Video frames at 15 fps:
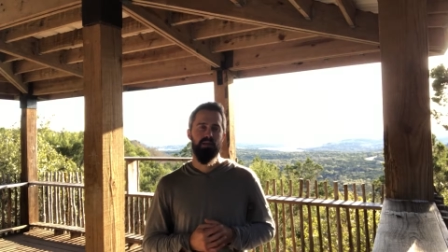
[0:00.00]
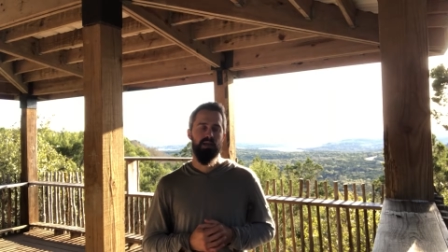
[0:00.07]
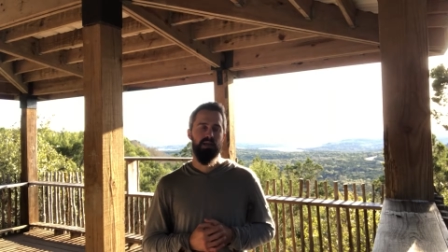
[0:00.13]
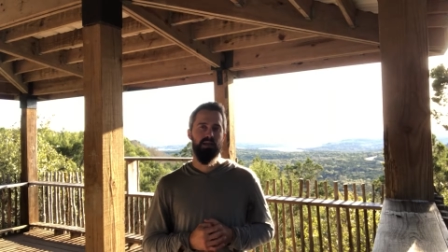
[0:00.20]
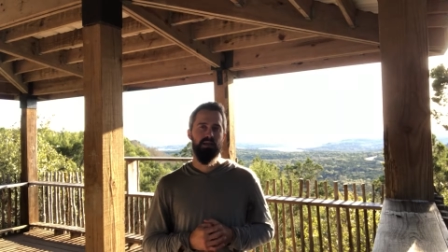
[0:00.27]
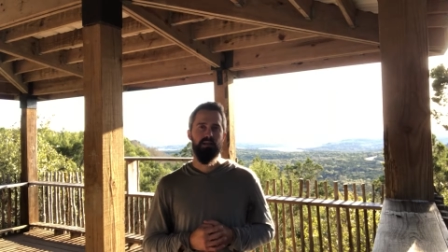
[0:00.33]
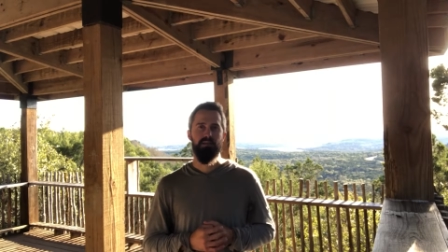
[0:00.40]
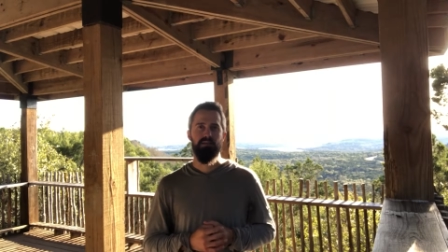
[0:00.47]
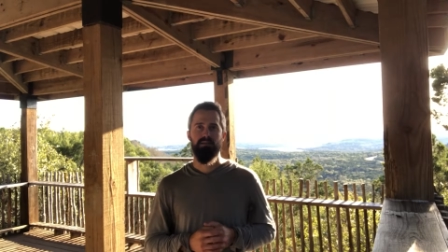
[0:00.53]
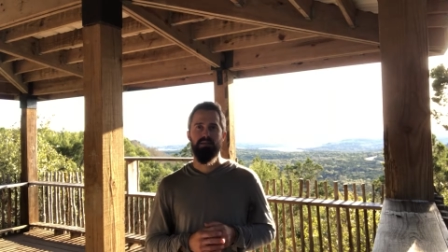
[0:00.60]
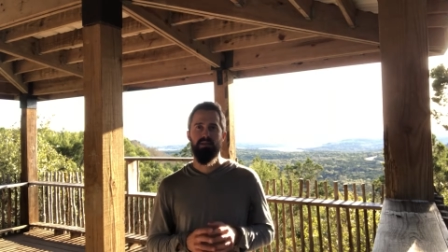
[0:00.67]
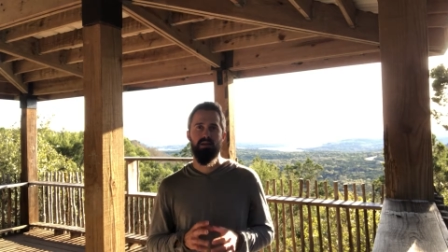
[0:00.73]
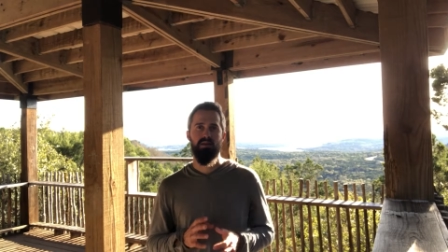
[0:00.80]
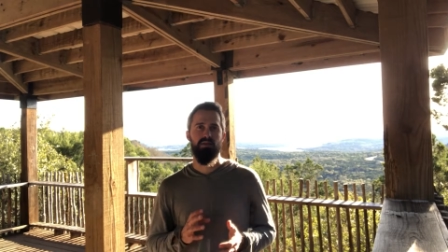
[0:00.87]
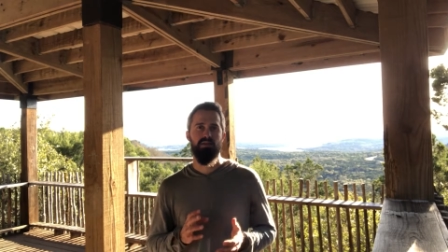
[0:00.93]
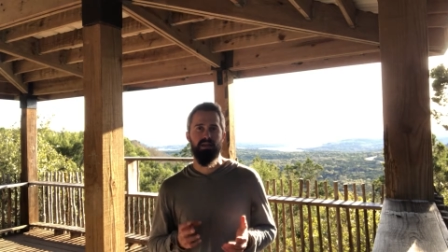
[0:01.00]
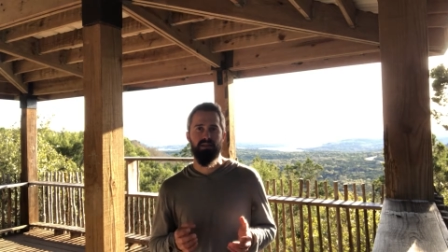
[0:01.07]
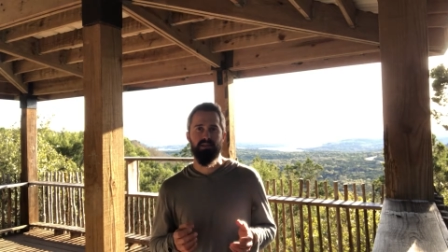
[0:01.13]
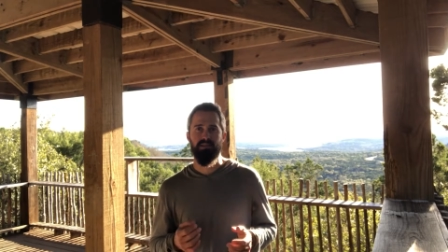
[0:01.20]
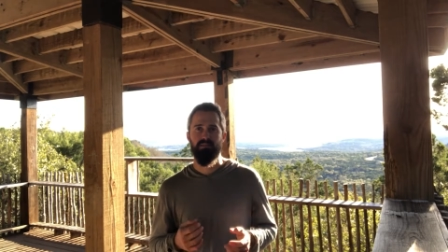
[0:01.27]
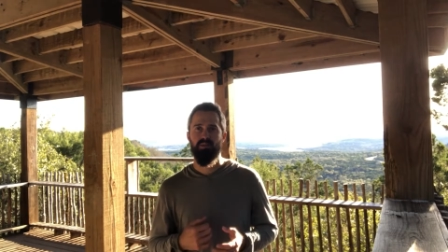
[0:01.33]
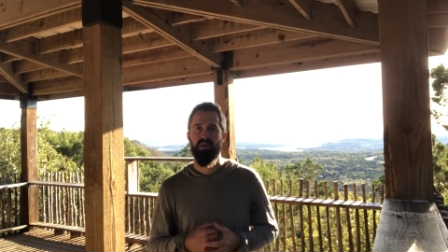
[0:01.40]
And there are
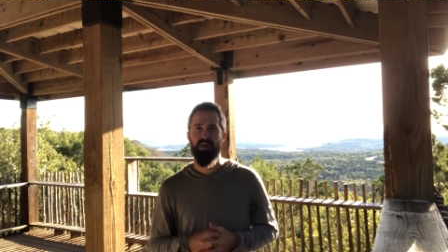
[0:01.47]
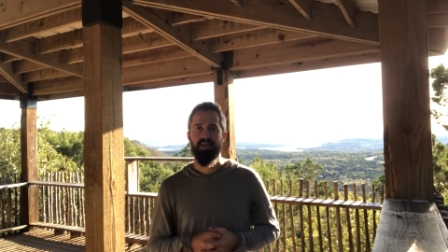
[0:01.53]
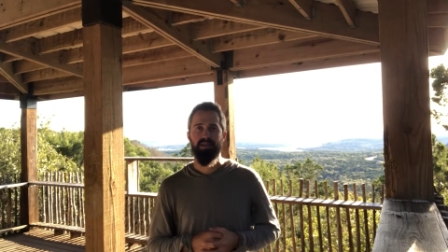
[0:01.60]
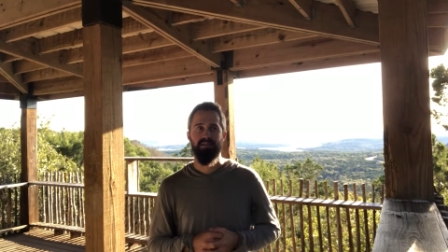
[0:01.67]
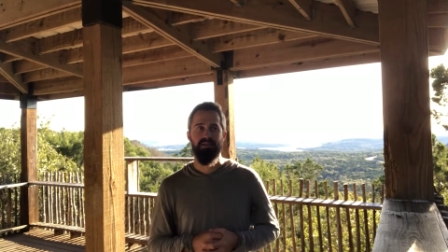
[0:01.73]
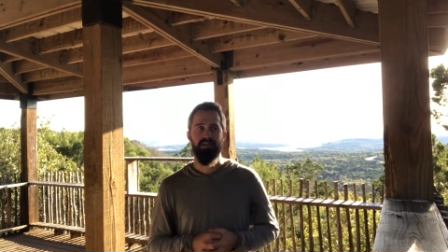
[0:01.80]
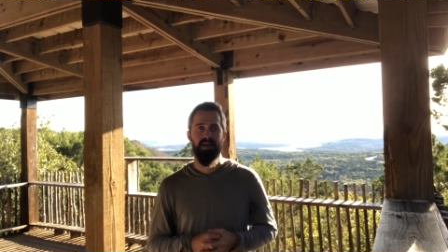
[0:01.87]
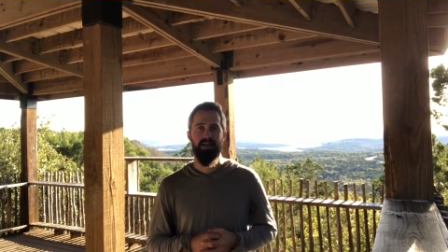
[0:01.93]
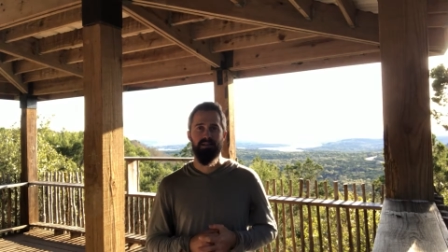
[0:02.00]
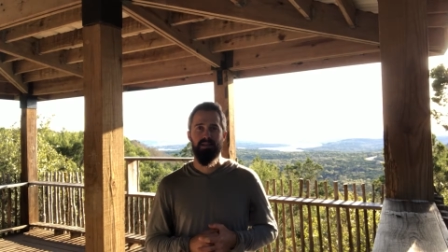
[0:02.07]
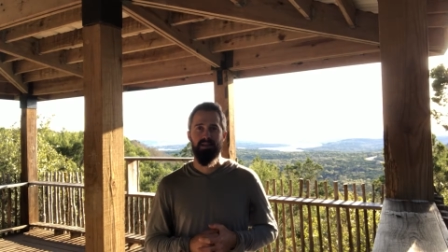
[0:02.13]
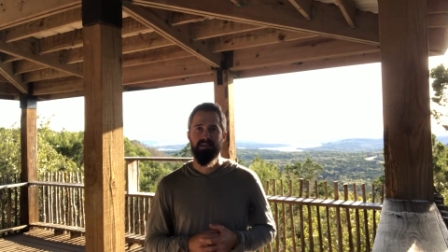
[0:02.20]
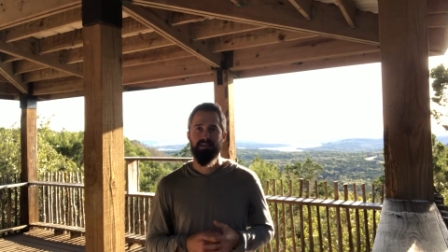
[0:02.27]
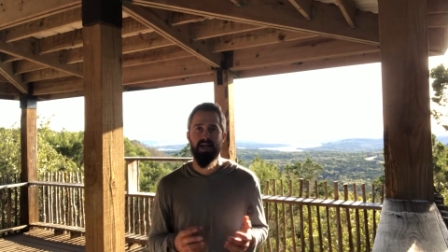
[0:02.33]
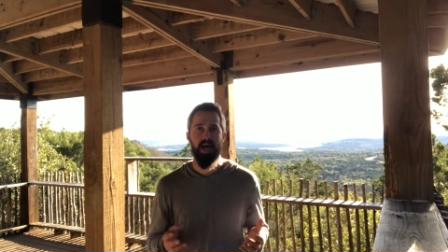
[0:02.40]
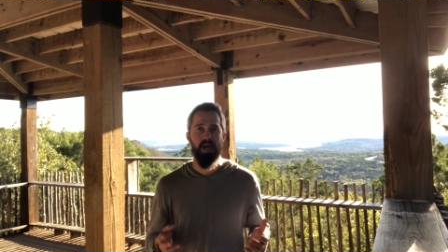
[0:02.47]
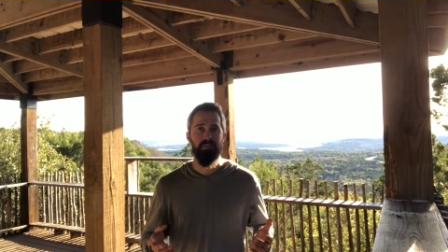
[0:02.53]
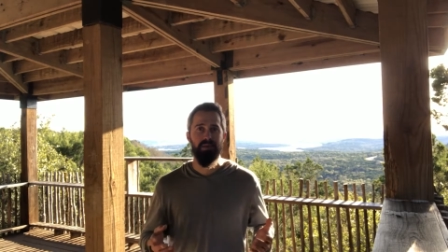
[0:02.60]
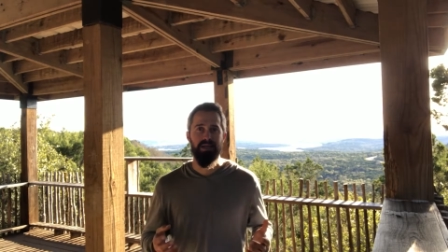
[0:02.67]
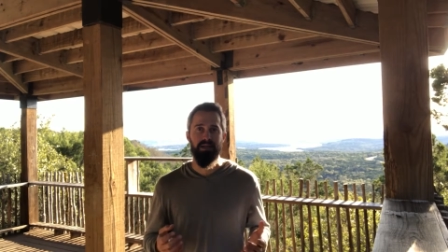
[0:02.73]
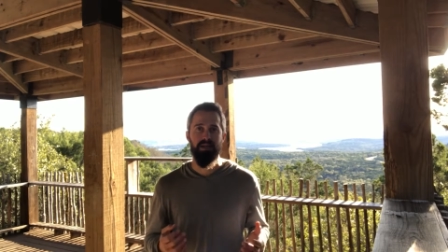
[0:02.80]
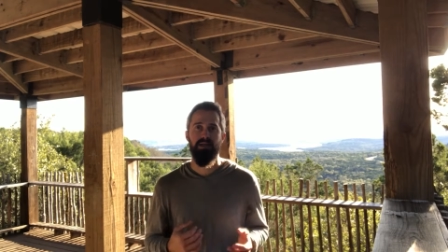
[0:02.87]
things that play into that, like
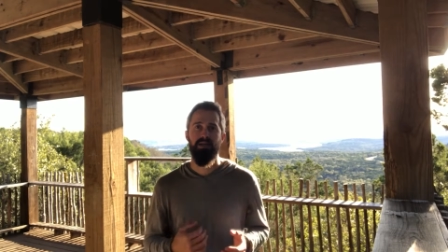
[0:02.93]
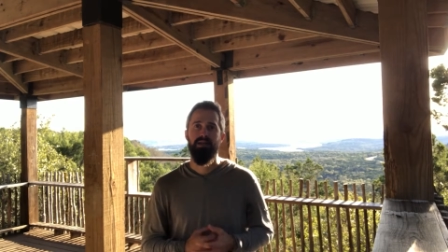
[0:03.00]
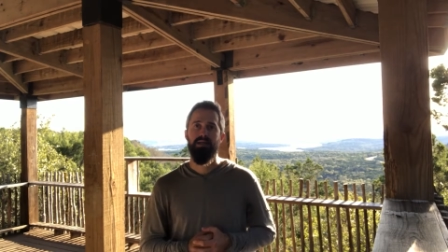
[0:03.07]
timing.